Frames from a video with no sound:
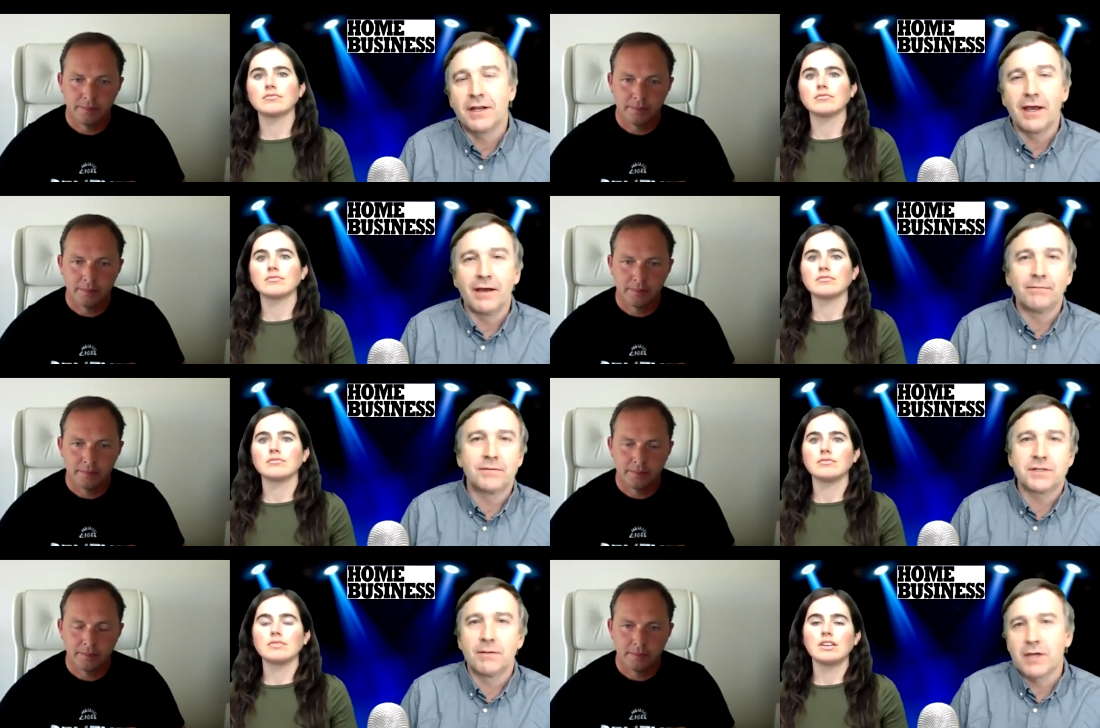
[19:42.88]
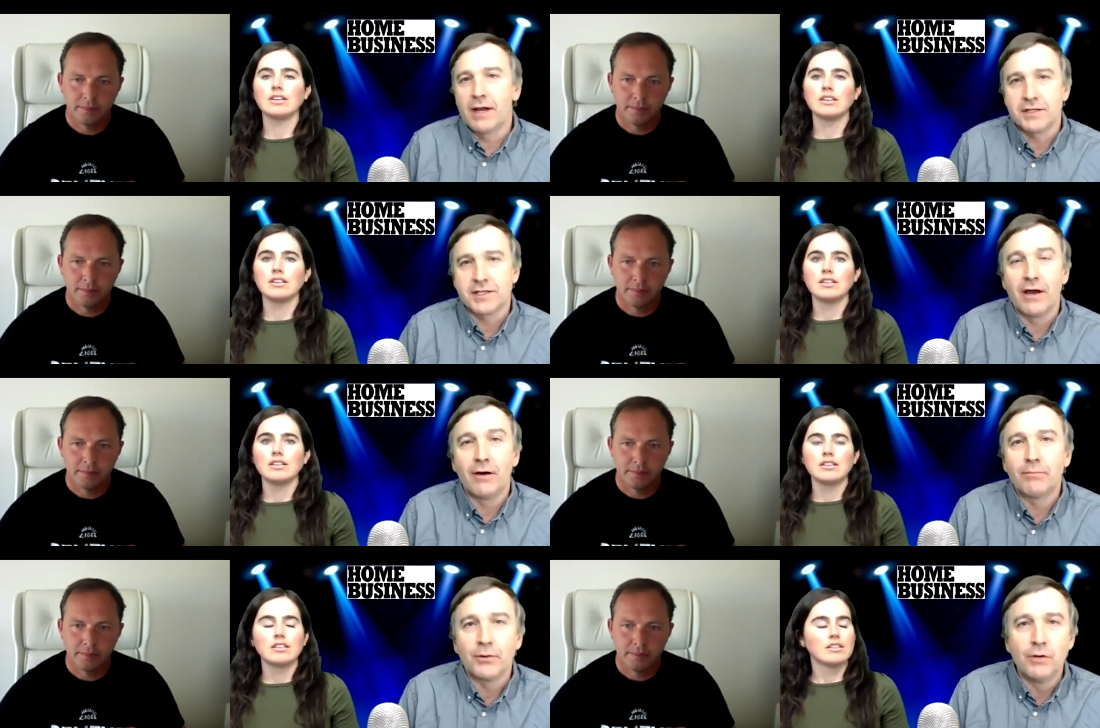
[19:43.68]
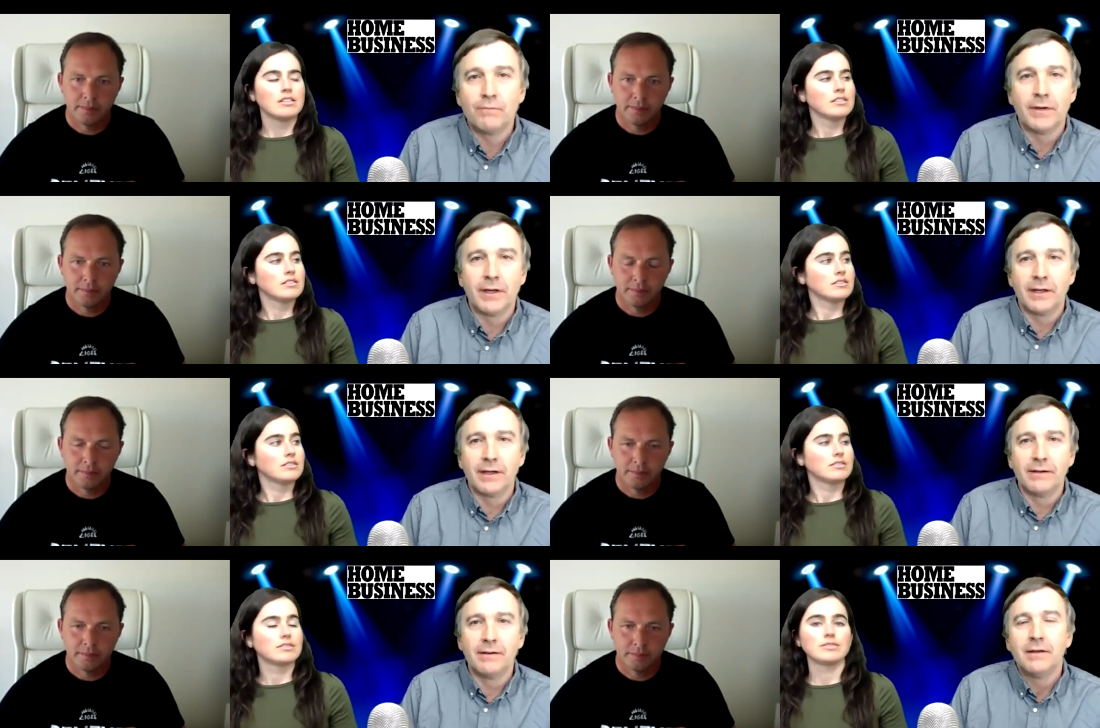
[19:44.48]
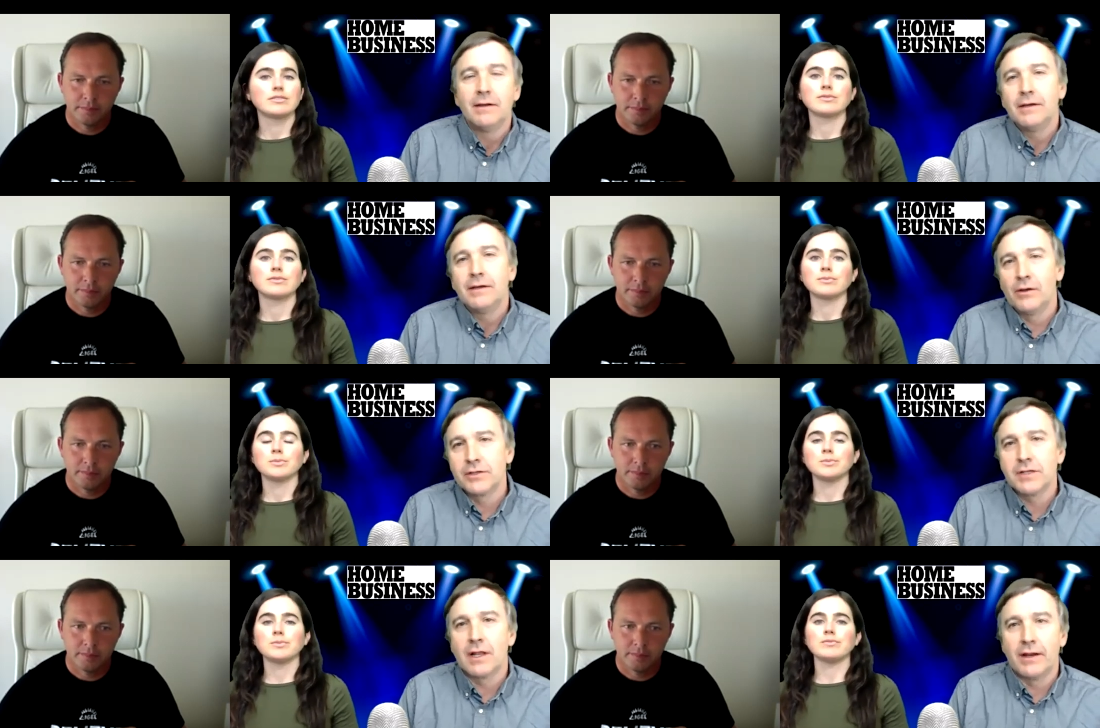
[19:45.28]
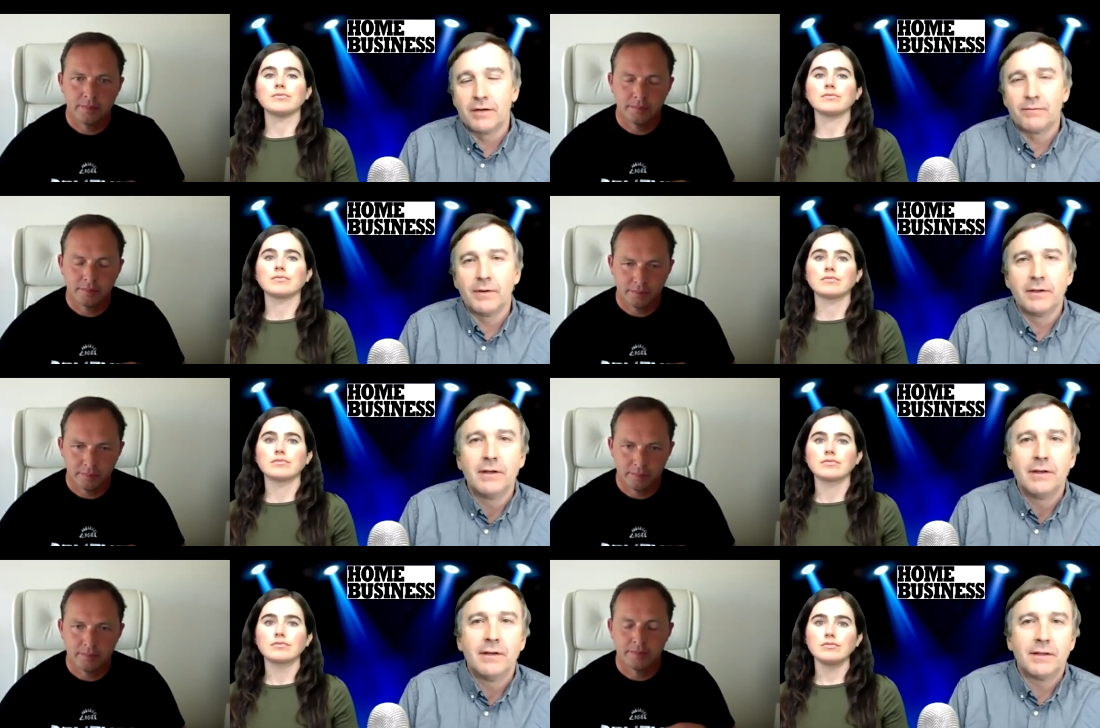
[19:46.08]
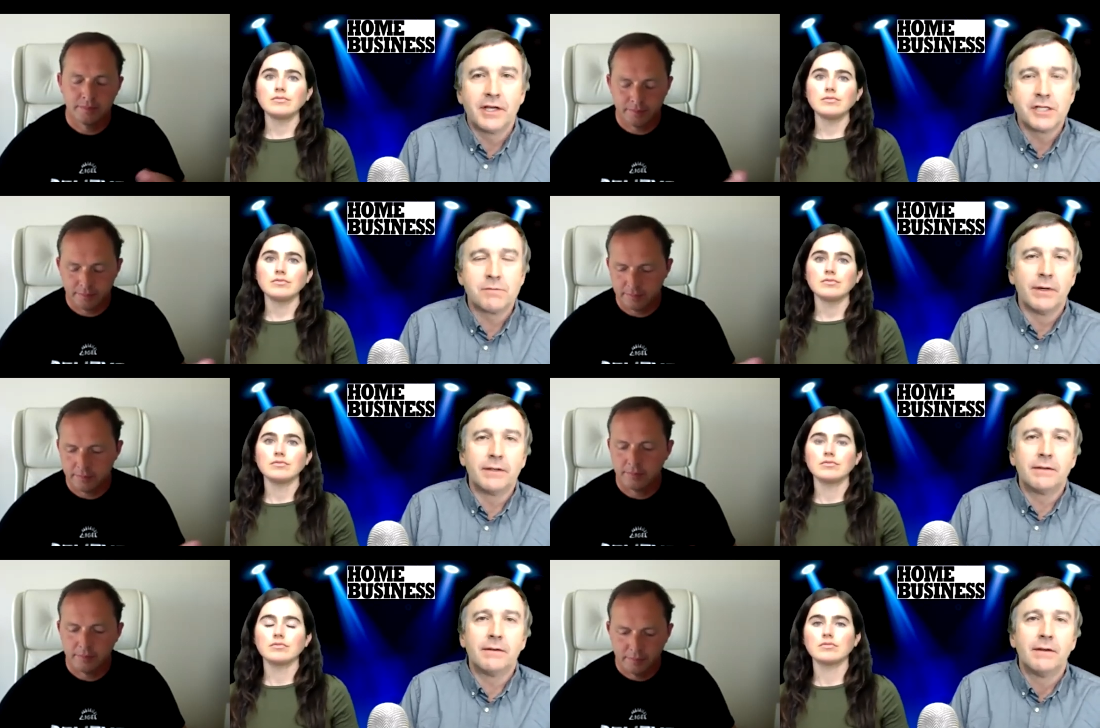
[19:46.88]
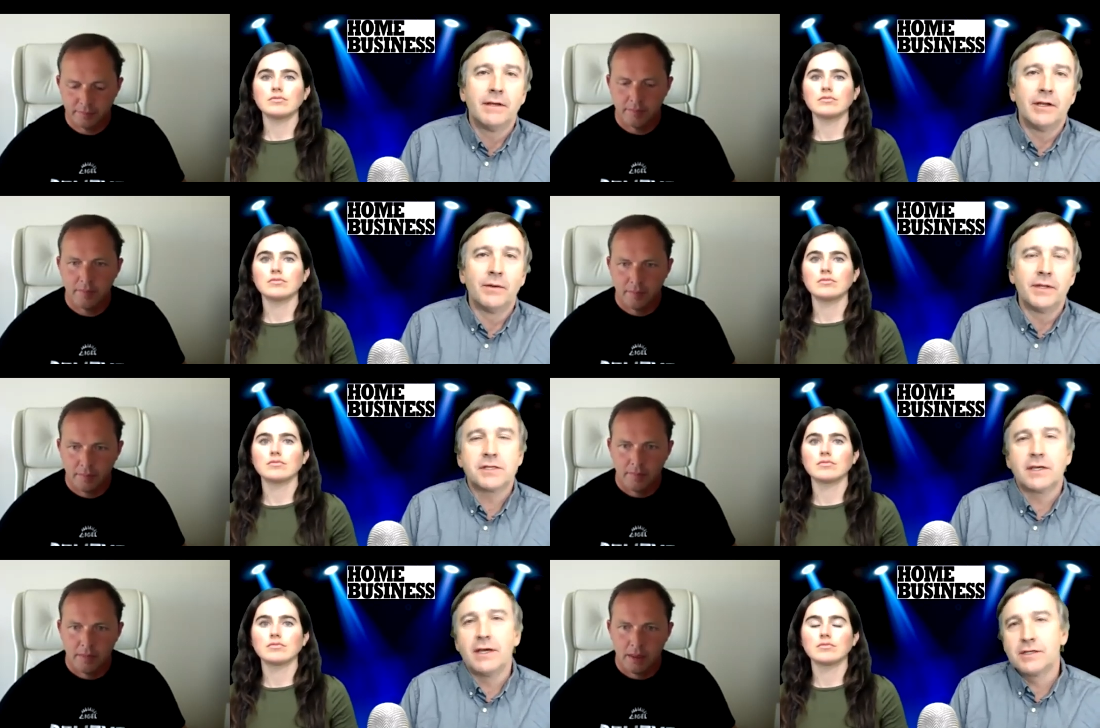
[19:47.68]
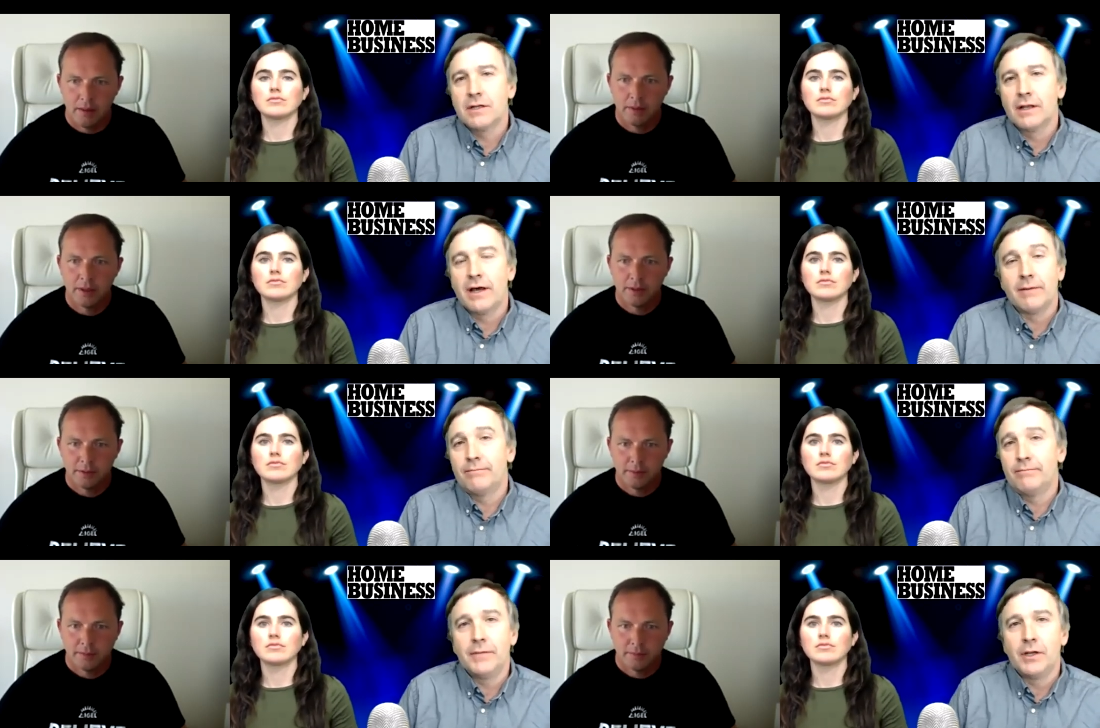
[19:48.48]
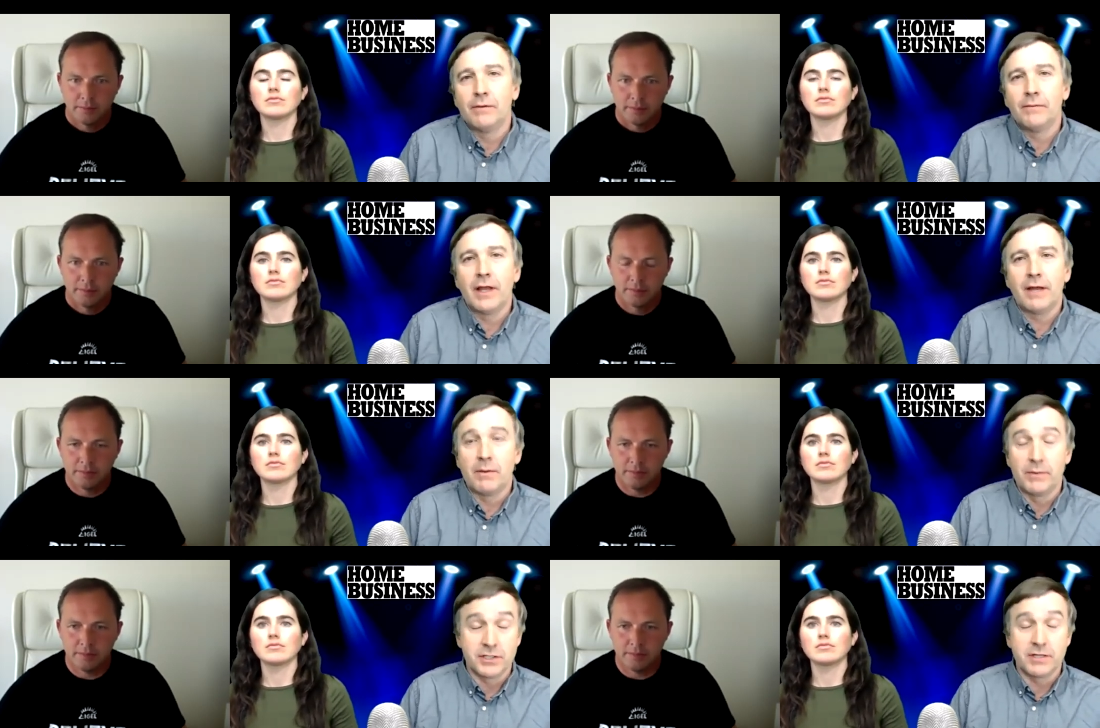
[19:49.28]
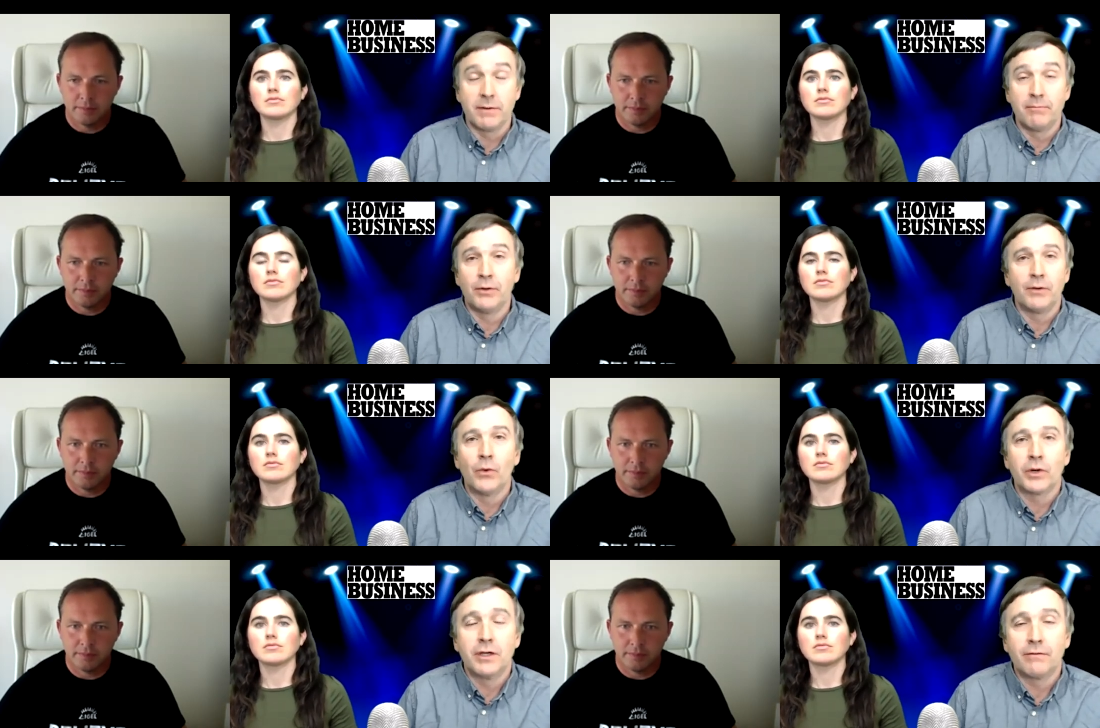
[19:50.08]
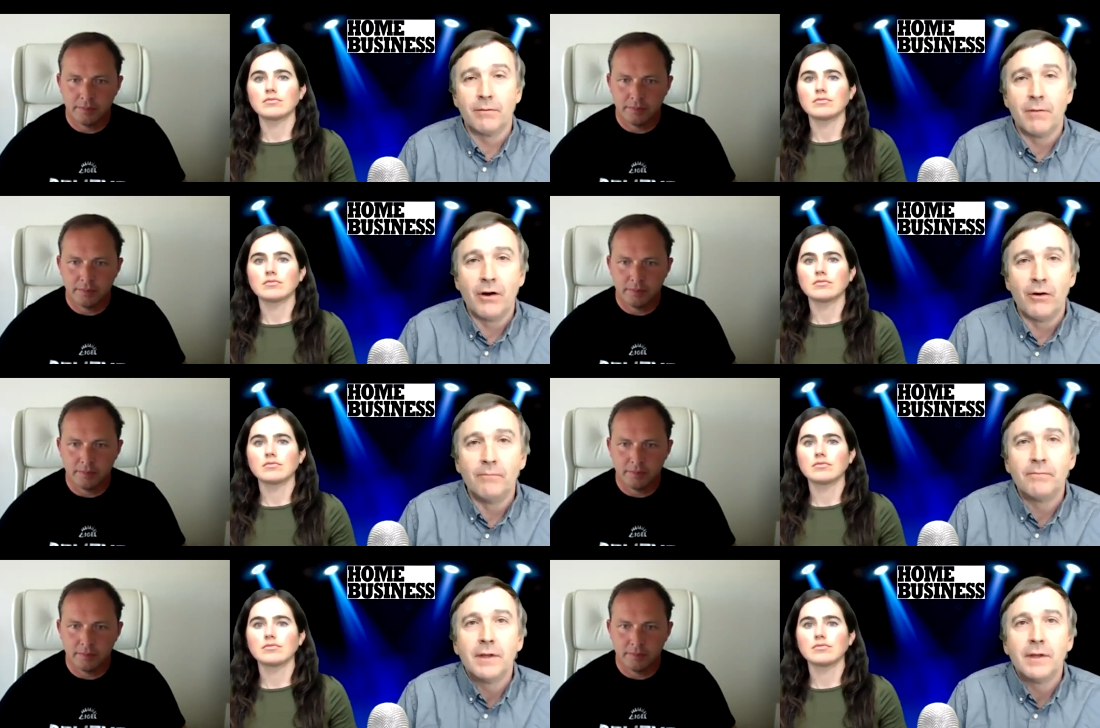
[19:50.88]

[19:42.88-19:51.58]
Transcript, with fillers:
Speaker 1: have some kind of soundproofing and you know there's a lot of different things but you know in this case a lot of you know a lot of people just have been put working from home